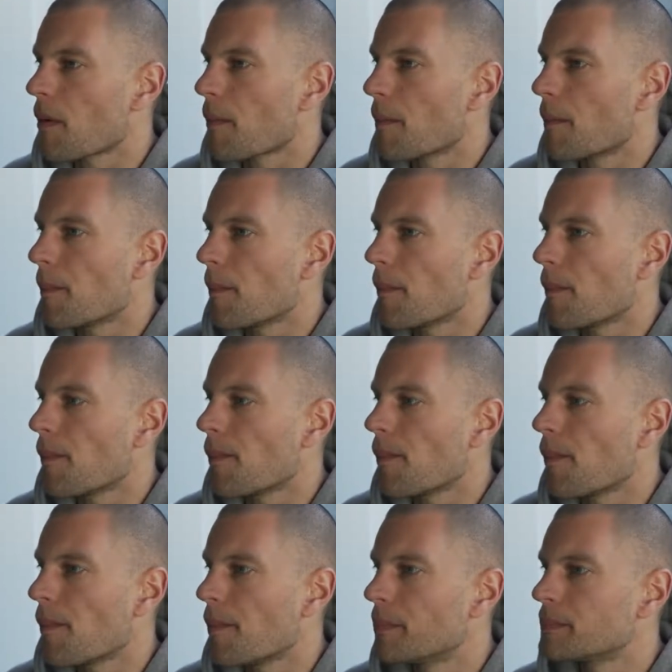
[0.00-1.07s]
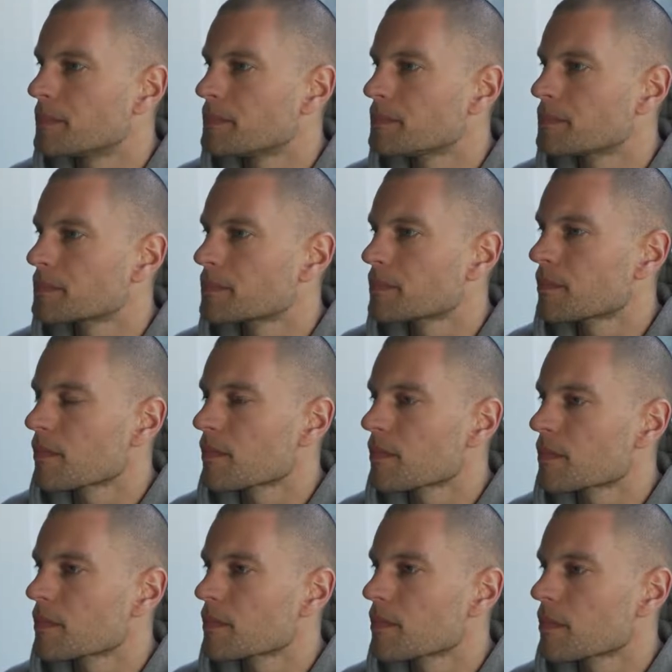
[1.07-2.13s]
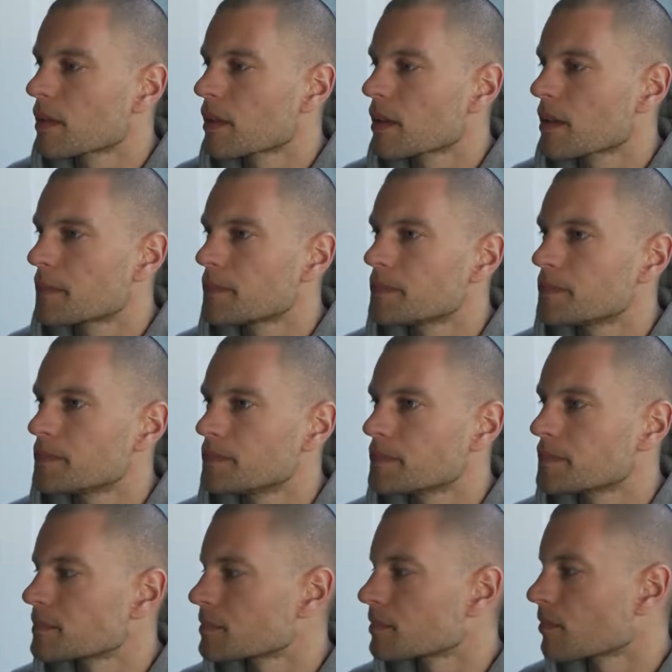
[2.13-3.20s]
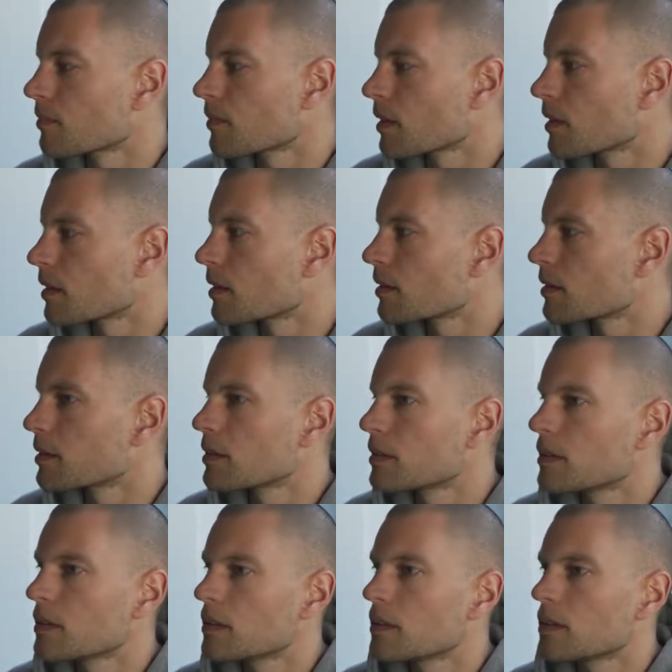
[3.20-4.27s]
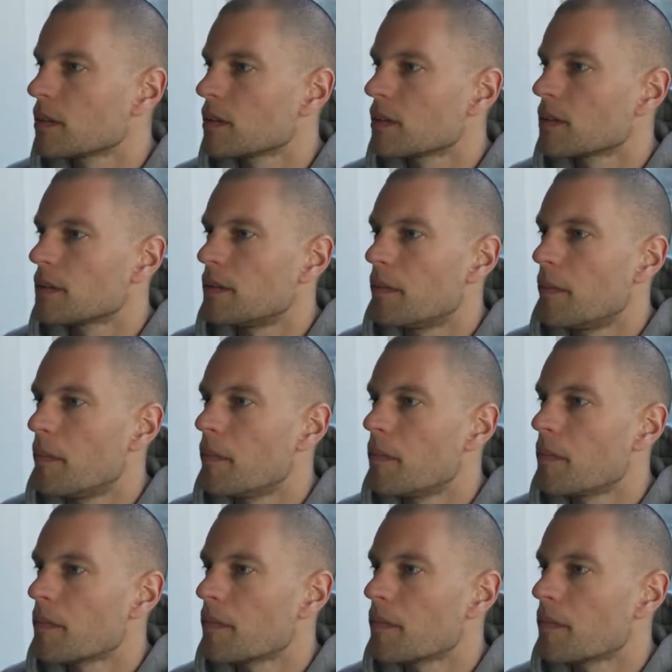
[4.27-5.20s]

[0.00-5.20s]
No one is speaking in this clip.